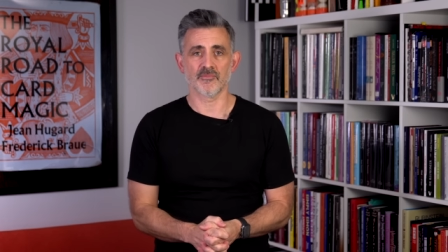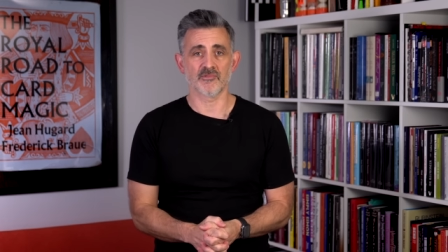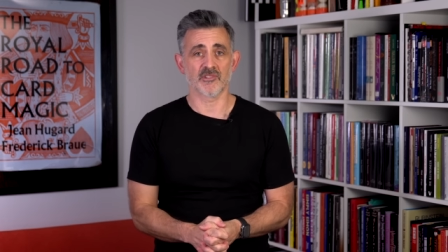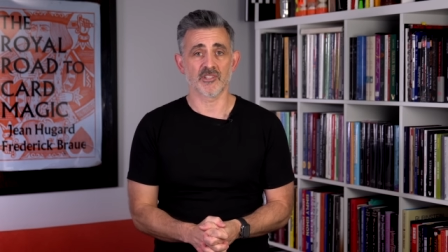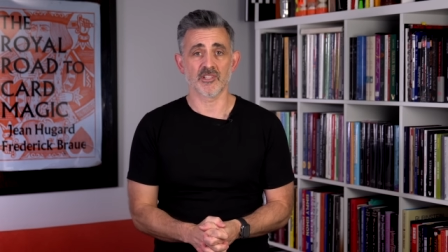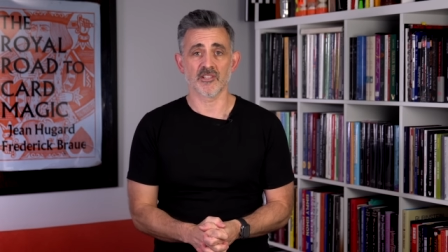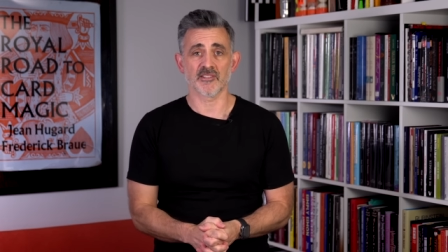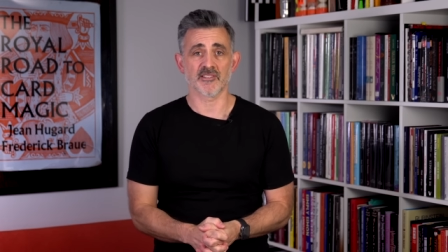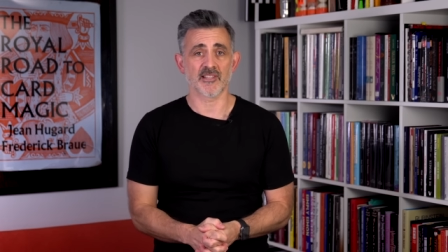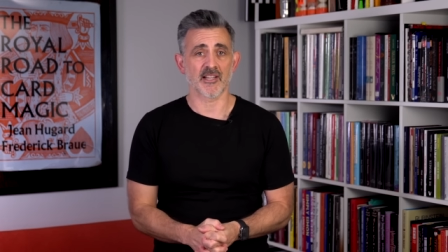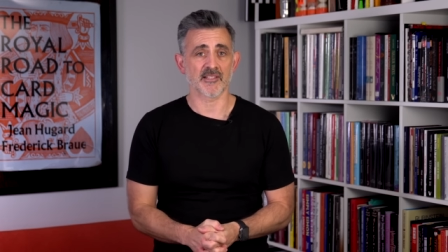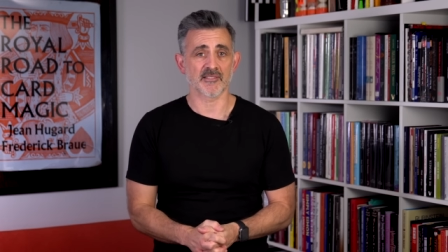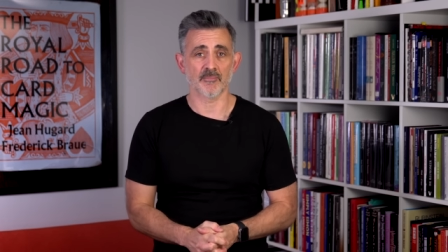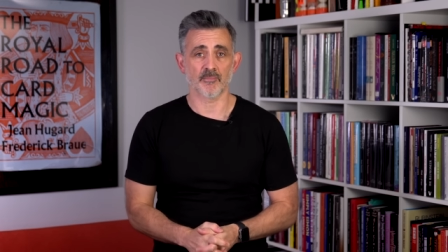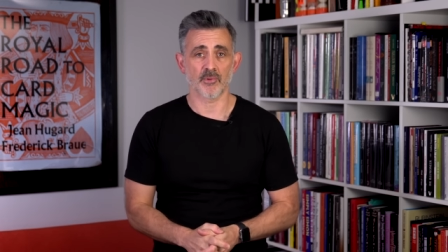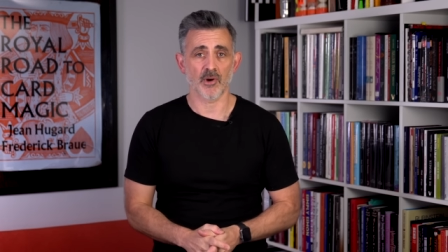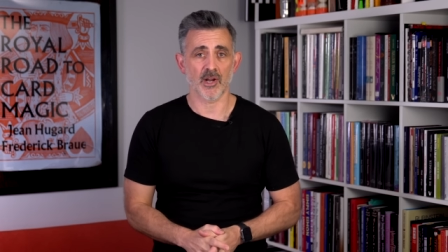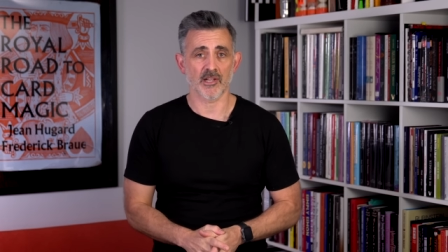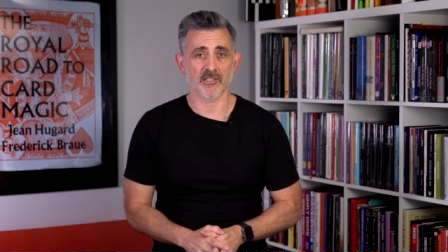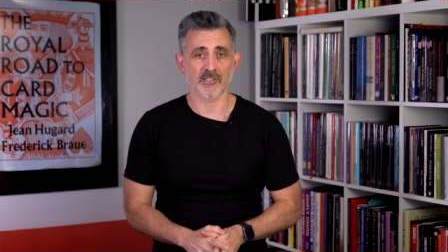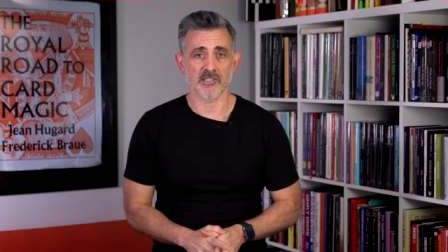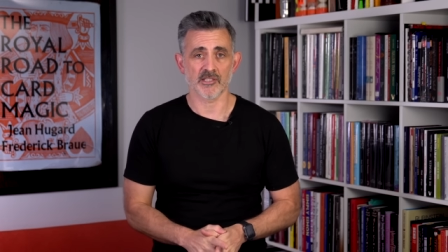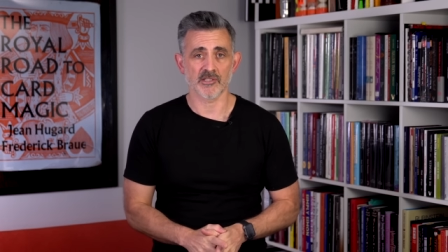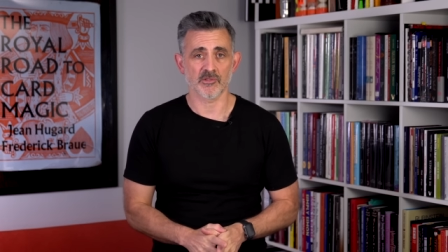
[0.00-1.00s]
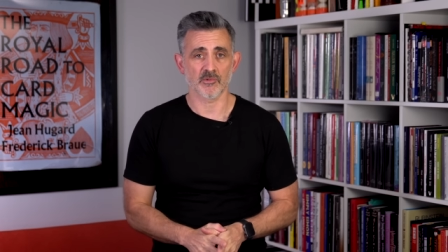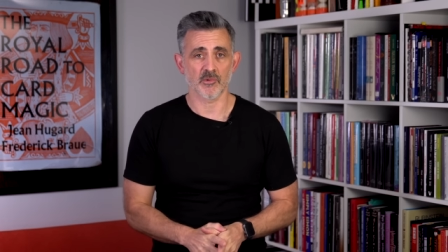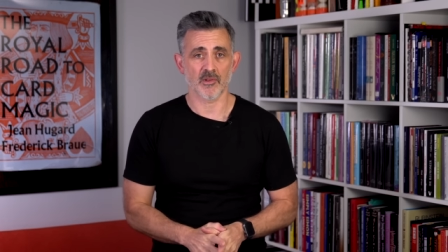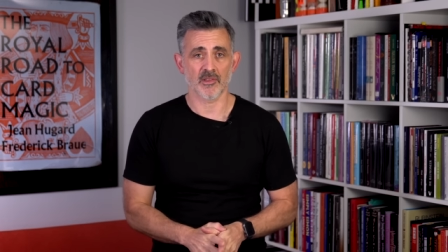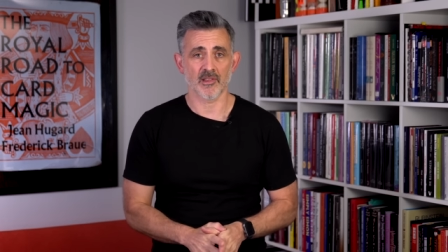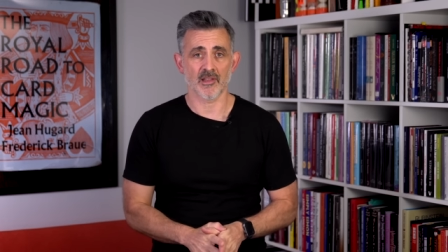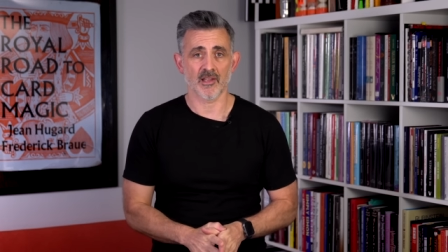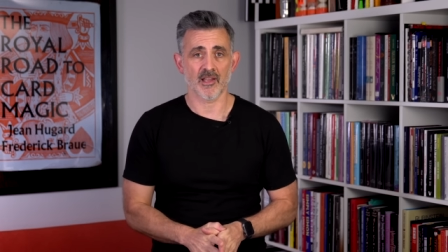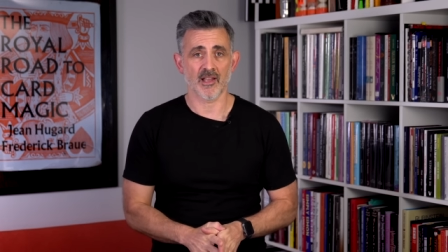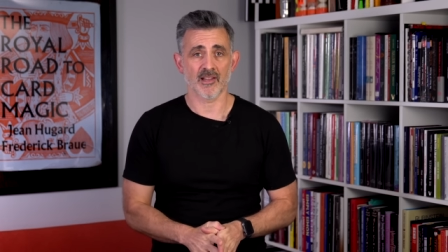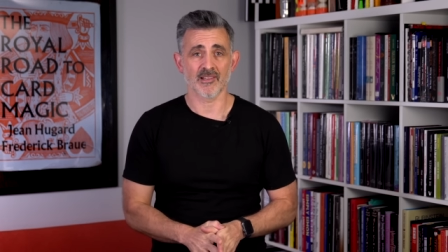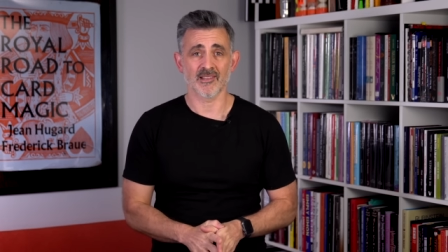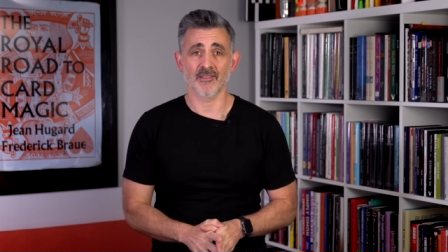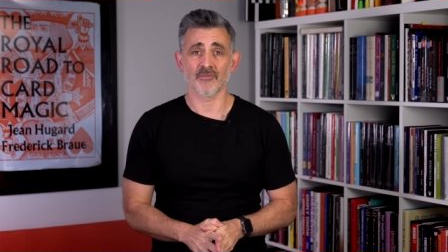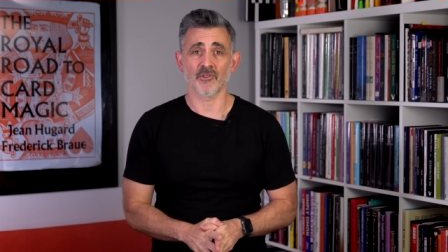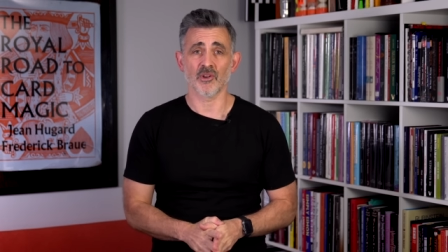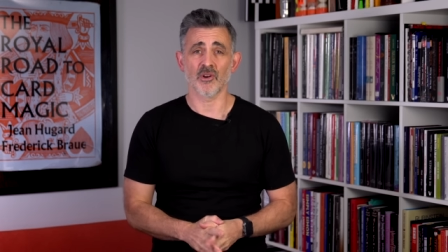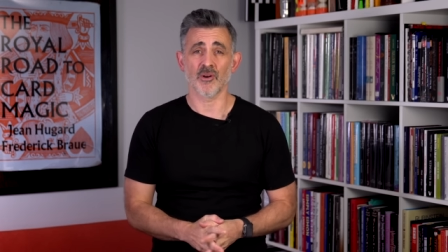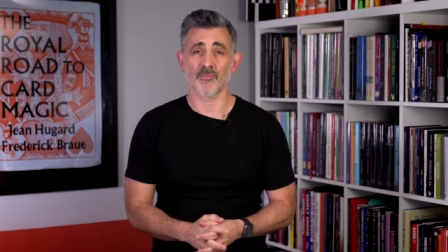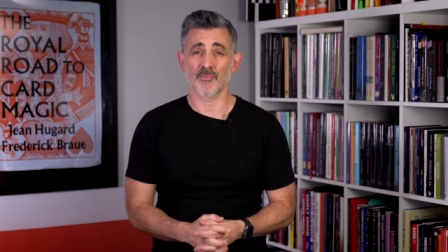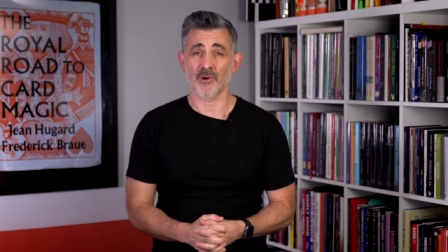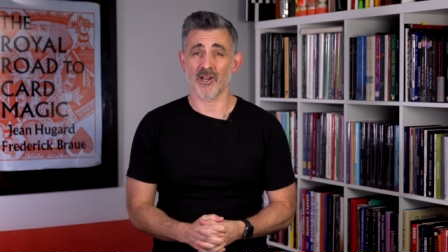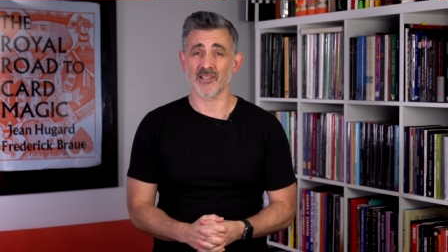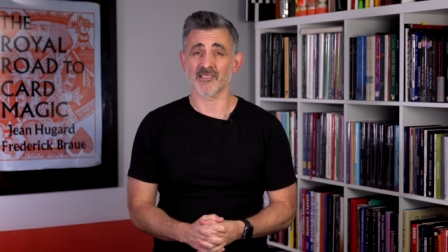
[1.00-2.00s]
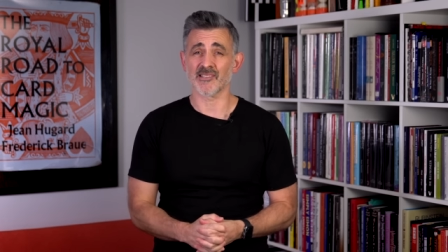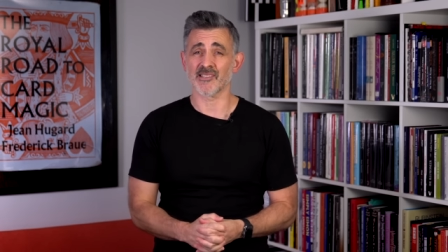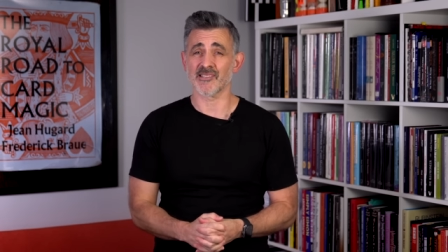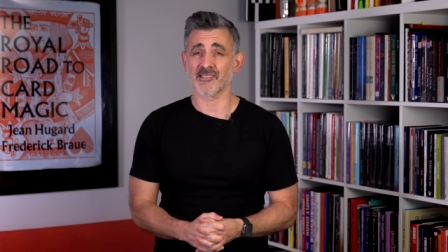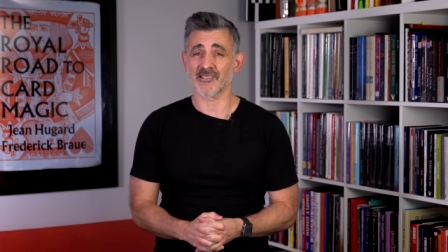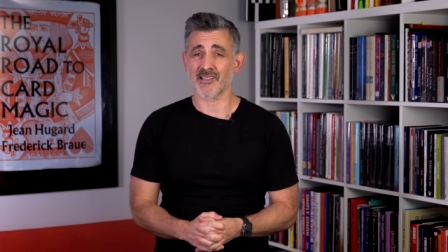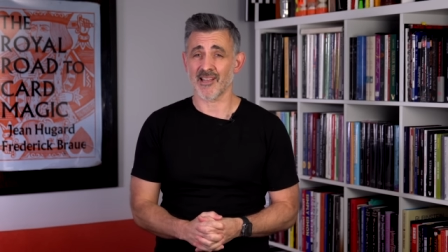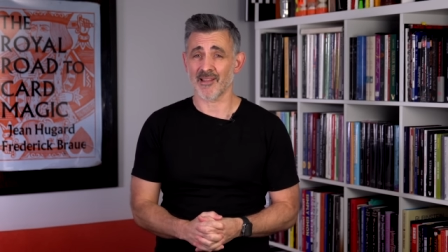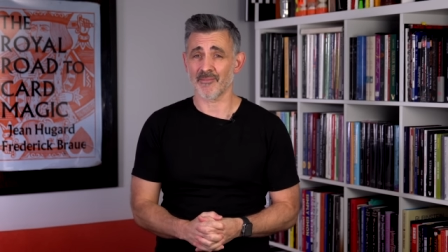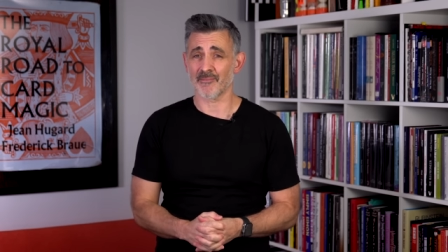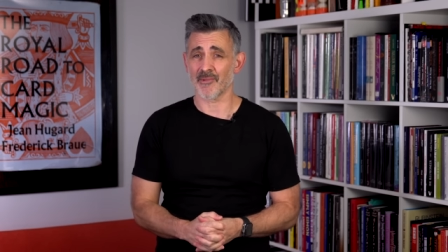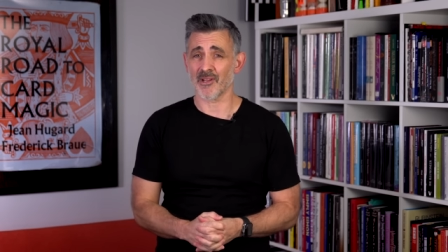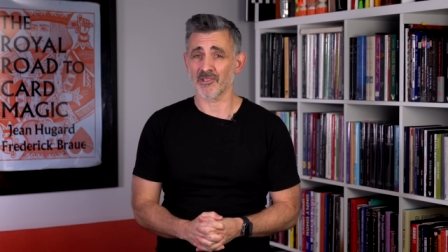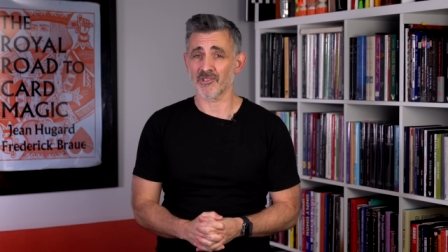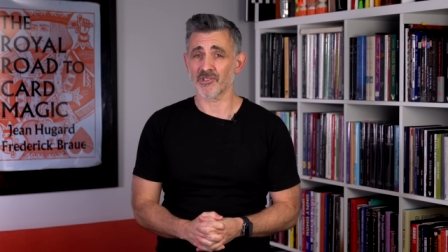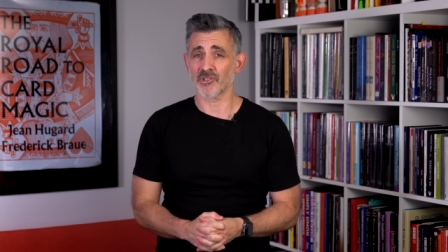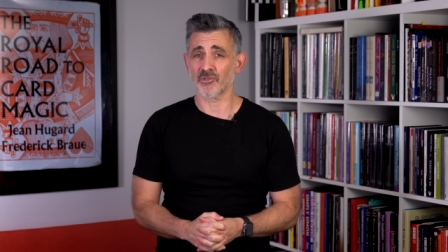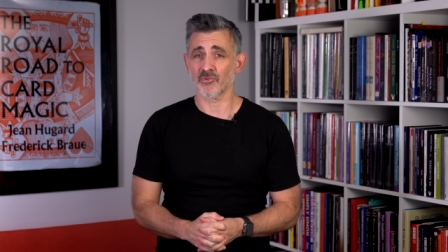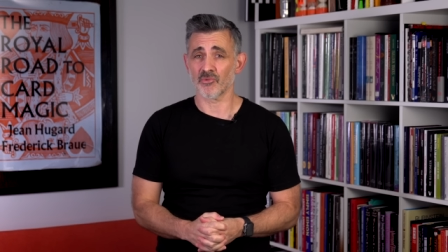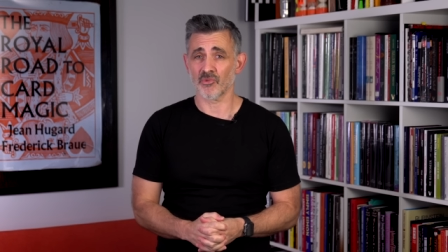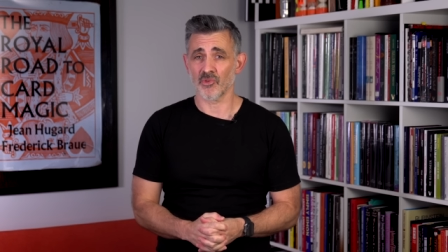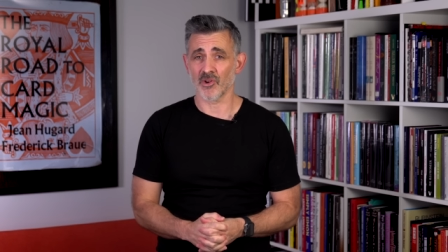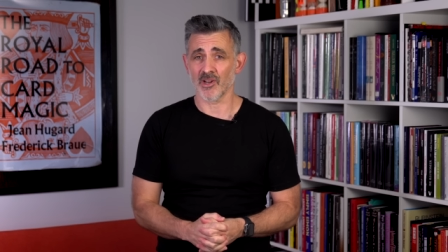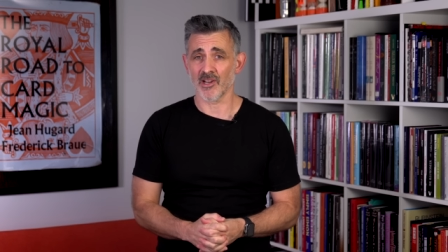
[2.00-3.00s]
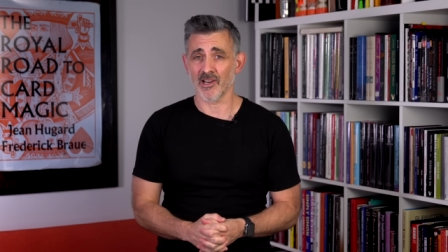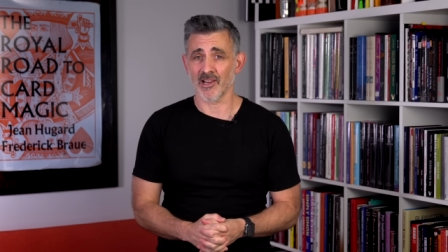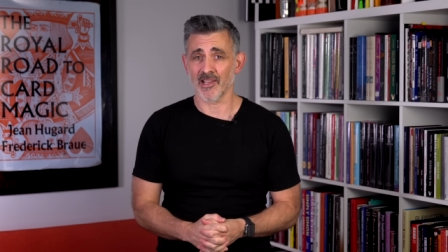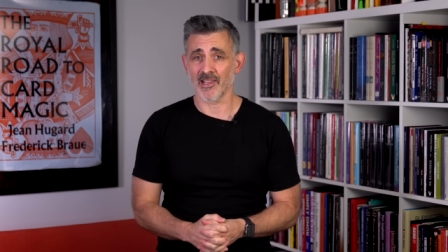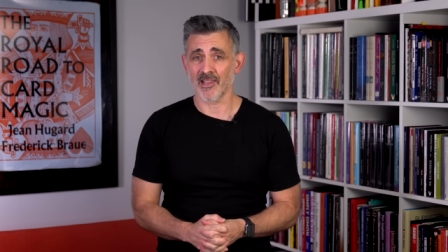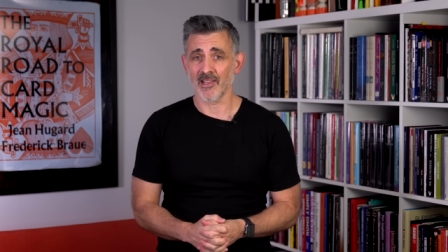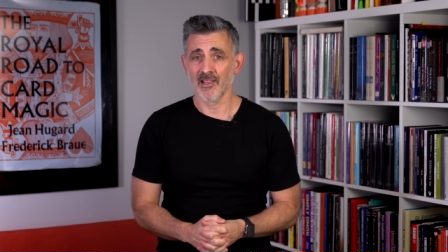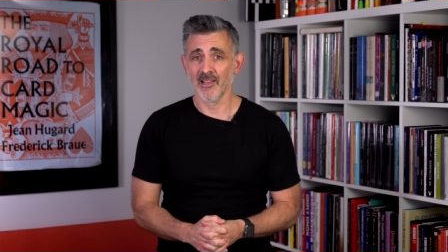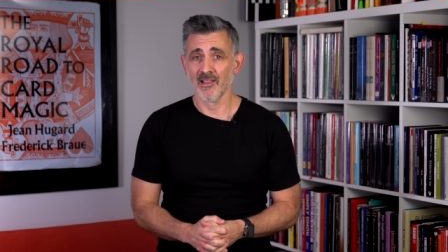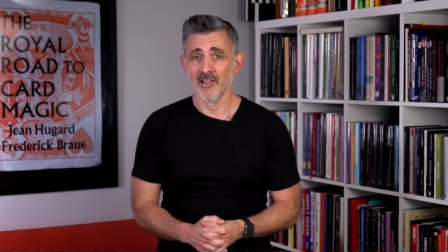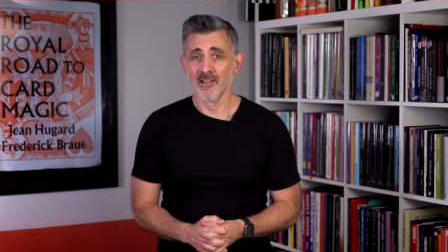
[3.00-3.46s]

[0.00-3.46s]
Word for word: just hasn't practiced with it, and you haven't got to practice that much, really.